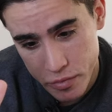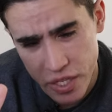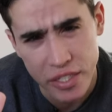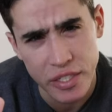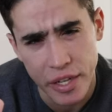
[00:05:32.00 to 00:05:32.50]

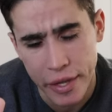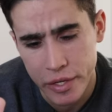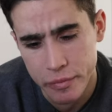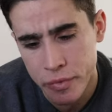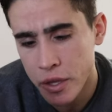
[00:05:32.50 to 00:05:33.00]
Did I say
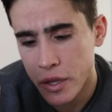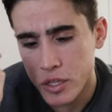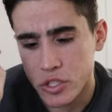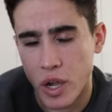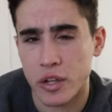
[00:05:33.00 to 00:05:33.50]
eight?
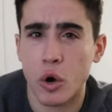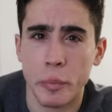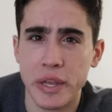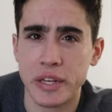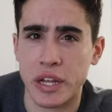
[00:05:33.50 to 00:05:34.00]
So I
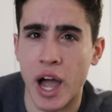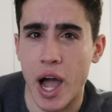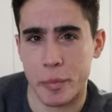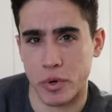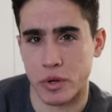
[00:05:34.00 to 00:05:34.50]
omitted
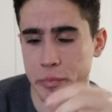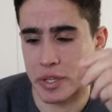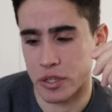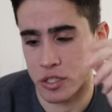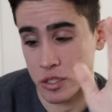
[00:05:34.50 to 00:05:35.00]
copper
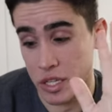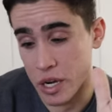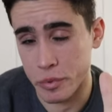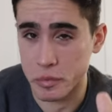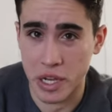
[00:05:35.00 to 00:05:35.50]
because a
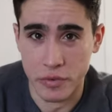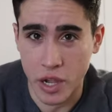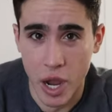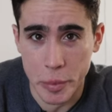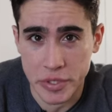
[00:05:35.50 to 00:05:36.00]
lot of people
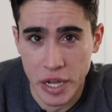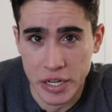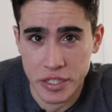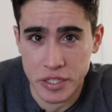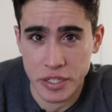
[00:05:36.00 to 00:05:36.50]
have copper
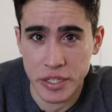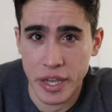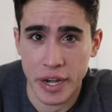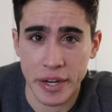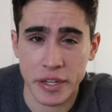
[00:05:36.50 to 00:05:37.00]

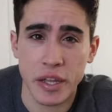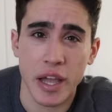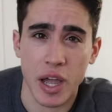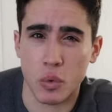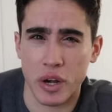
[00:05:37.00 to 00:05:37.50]
toxicity and I,
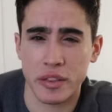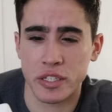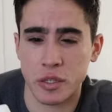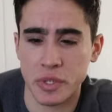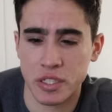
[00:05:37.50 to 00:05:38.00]
I wanted
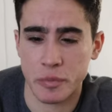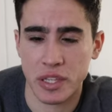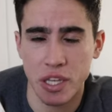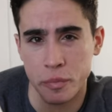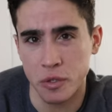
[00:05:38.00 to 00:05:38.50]
this to be
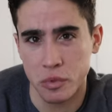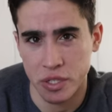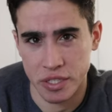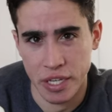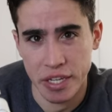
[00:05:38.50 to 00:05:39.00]
something that people
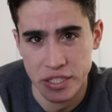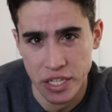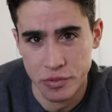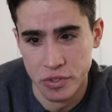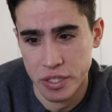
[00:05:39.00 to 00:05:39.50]
can take
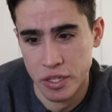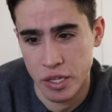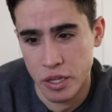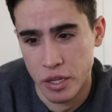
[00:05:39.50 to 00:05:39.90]
safely.